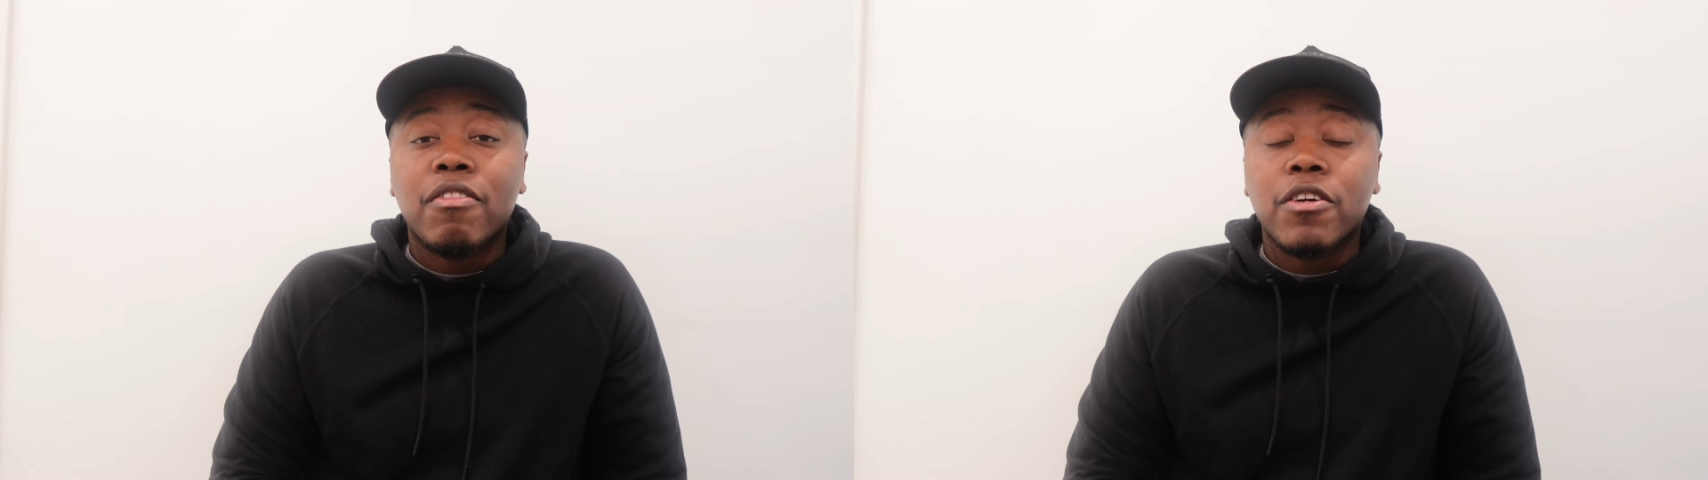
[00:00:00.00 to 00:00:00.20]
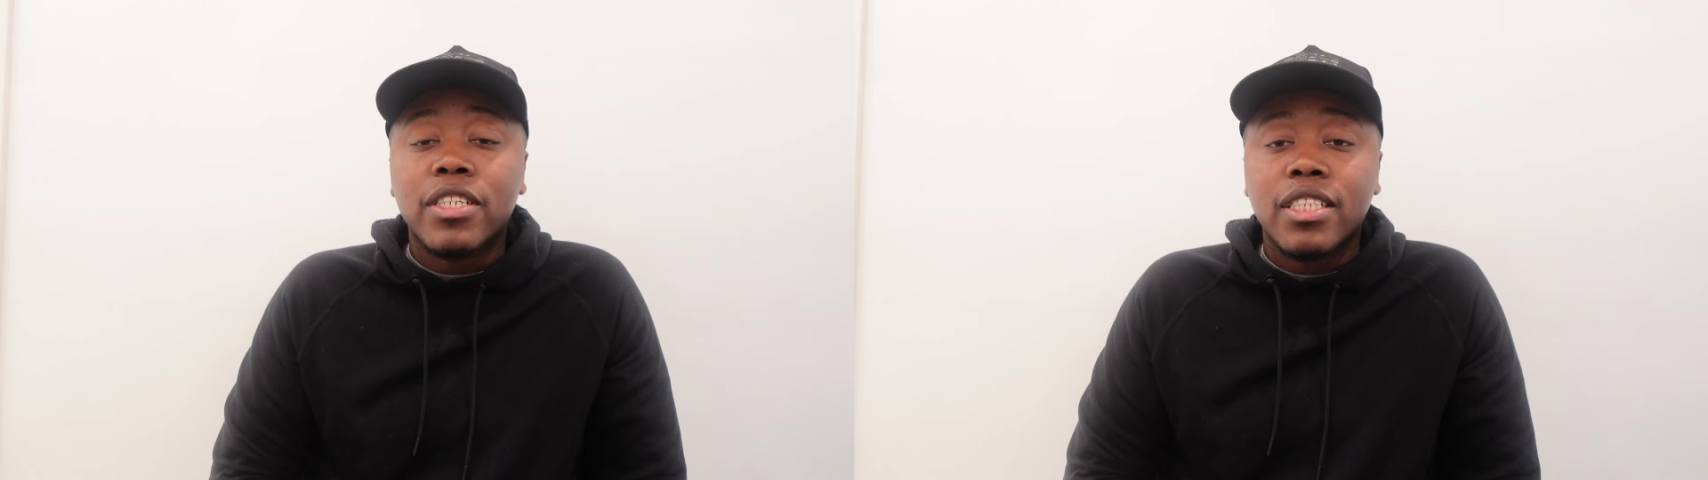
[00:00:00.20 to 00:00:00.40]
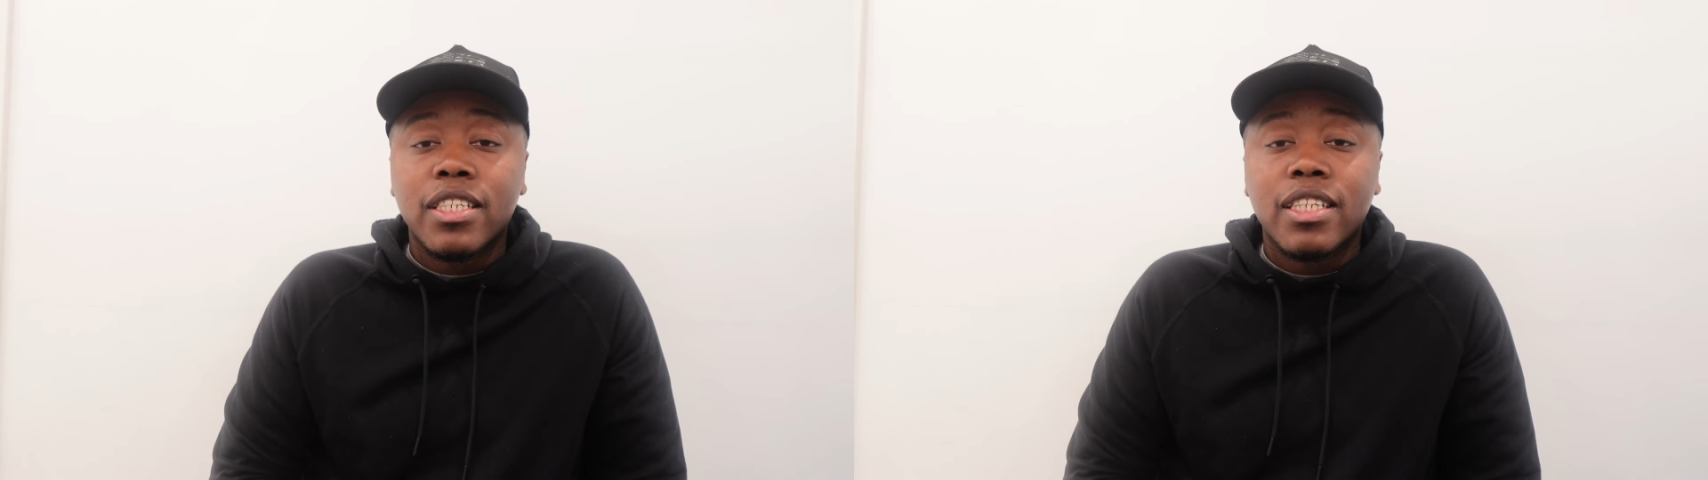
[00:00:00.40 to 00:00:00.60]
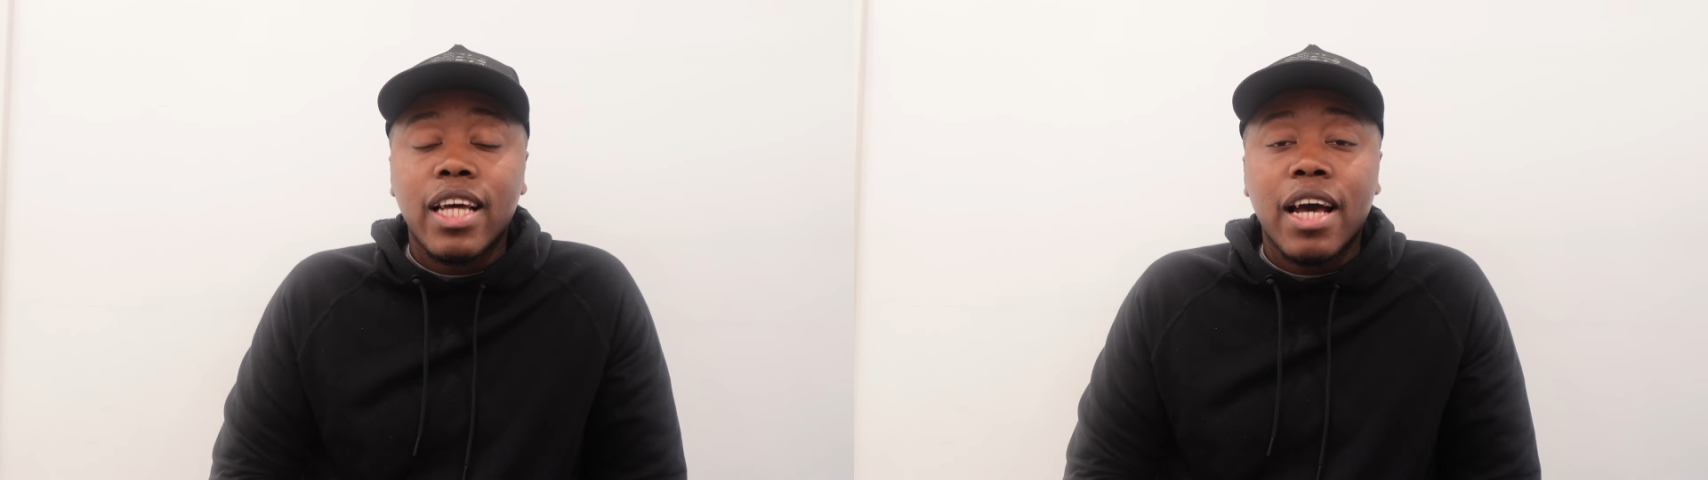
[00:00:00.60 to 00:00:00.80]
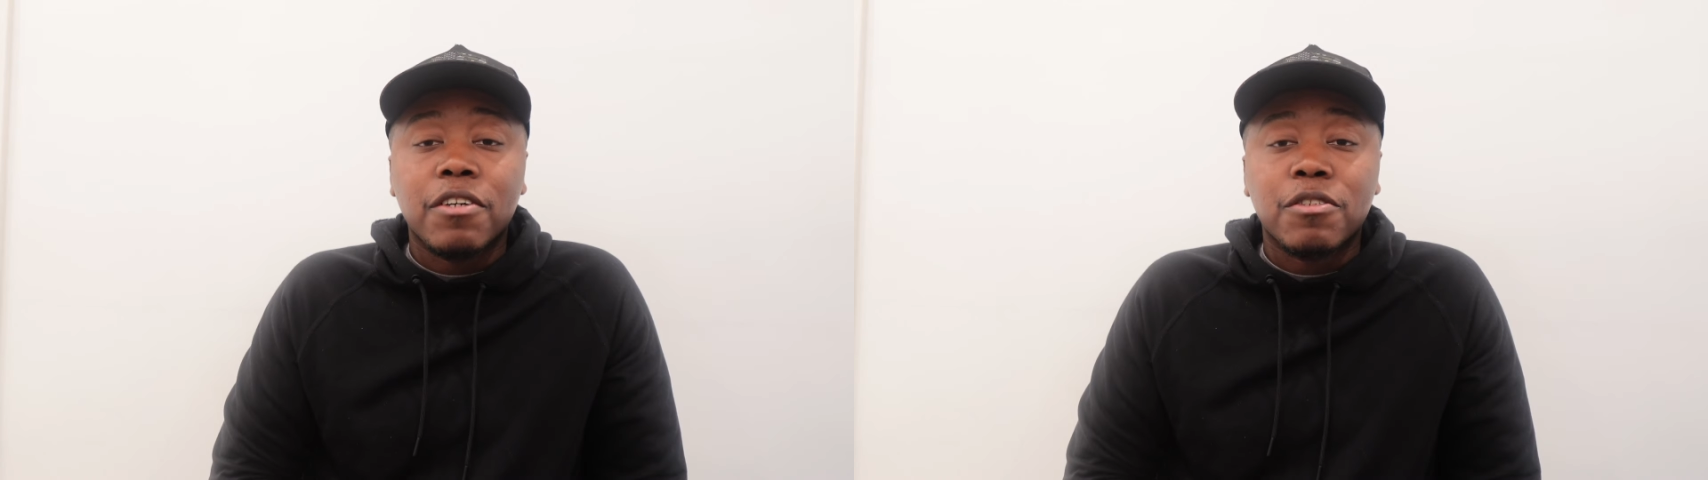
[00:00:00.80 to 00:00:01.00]
after
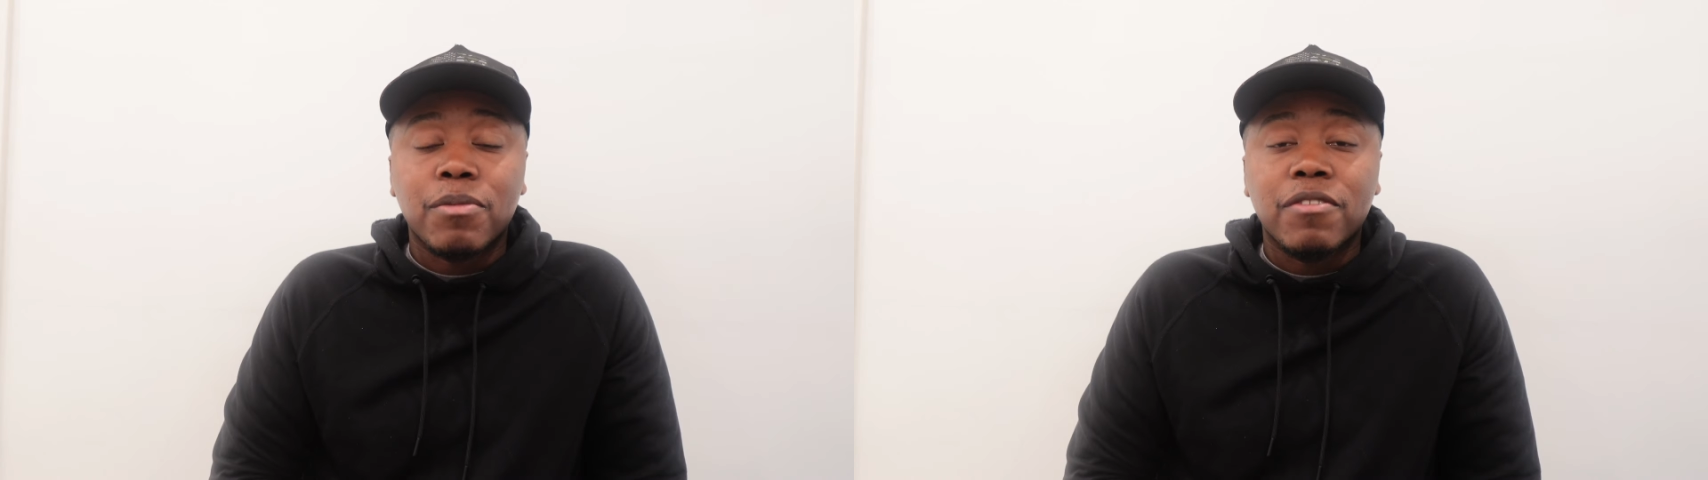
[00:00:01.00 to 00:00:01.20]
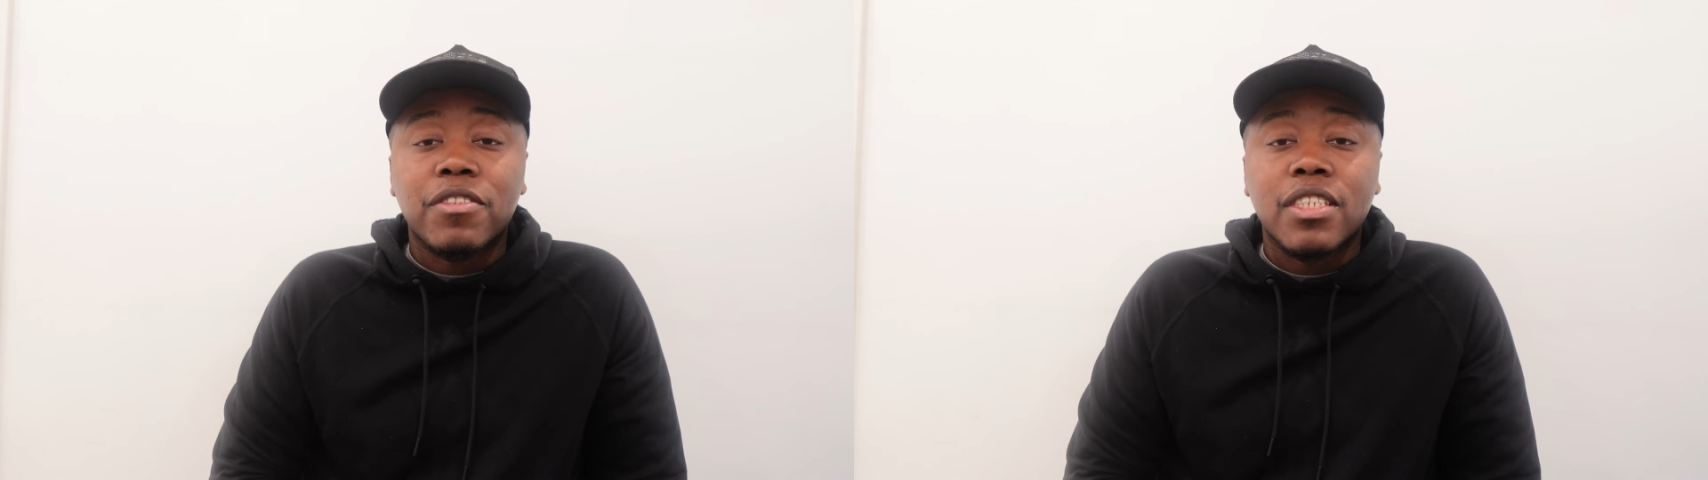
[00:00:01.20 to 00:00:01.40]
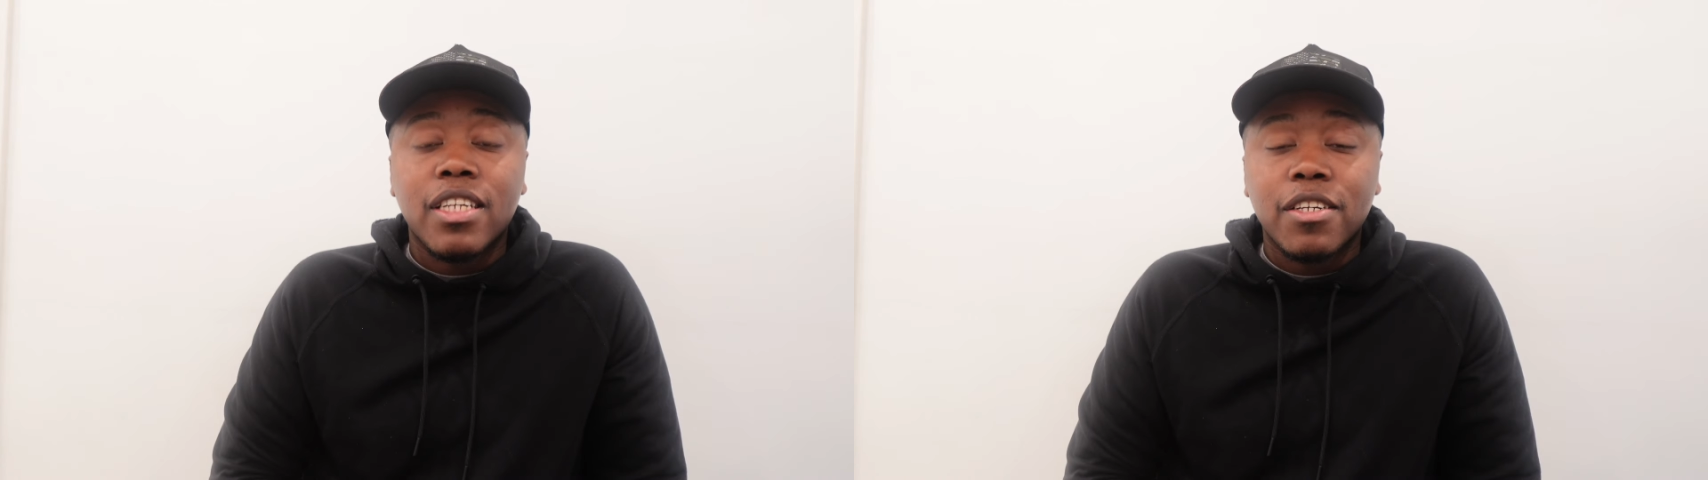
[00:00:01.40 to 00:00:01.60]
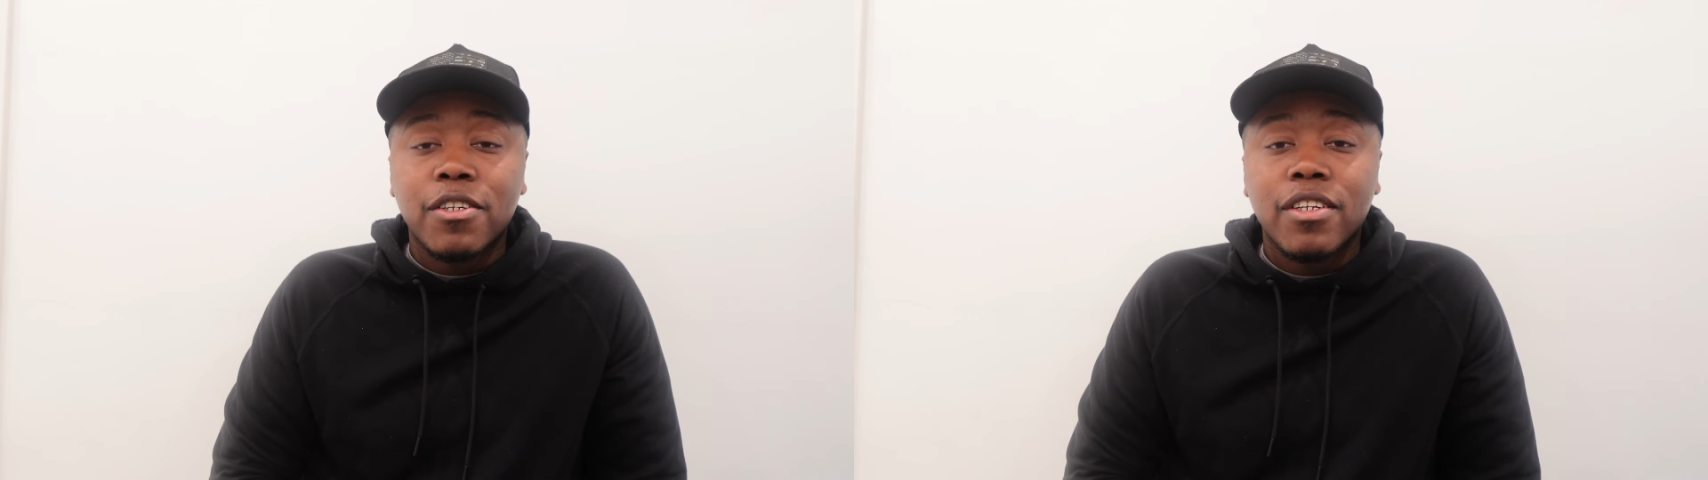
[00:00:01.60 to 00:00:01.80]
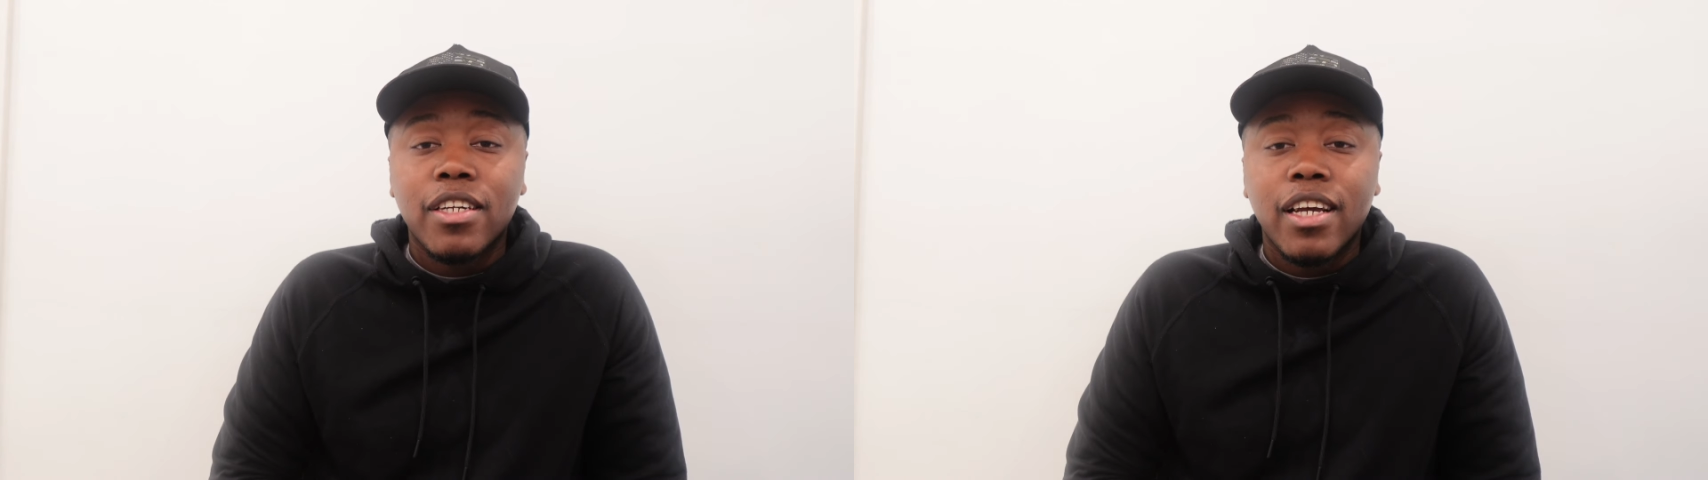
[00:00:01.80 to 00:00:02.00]
attending the Al Smith's
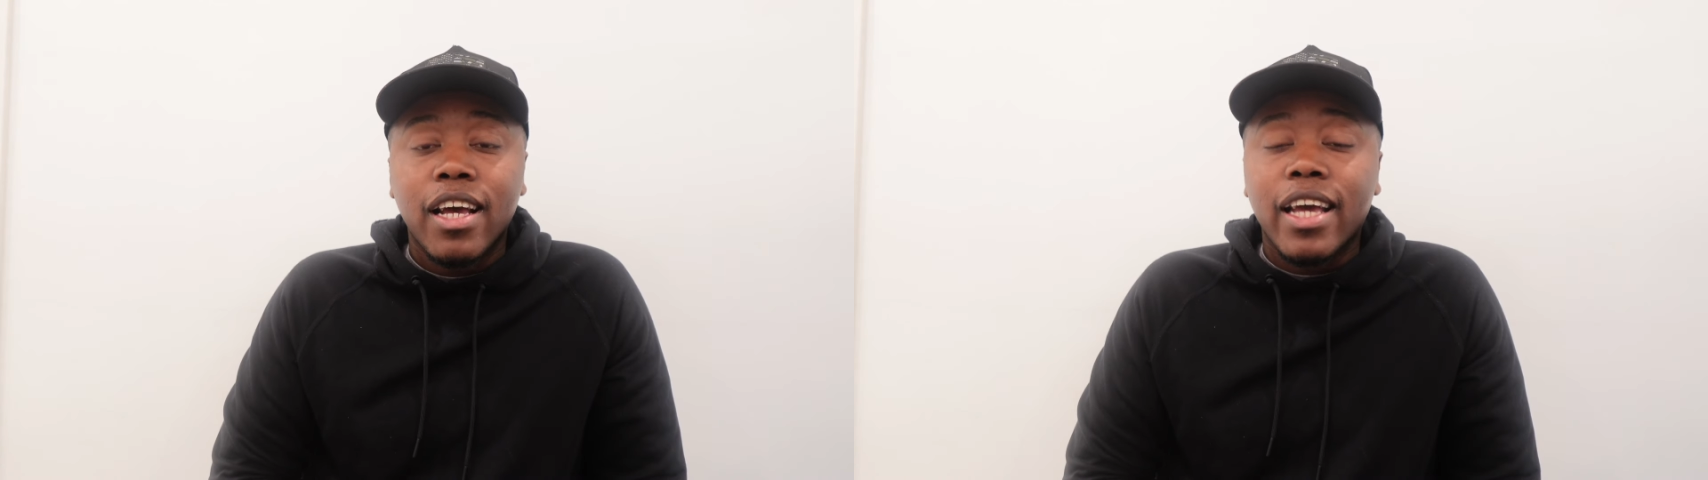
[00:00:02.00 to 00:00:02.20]
dinner.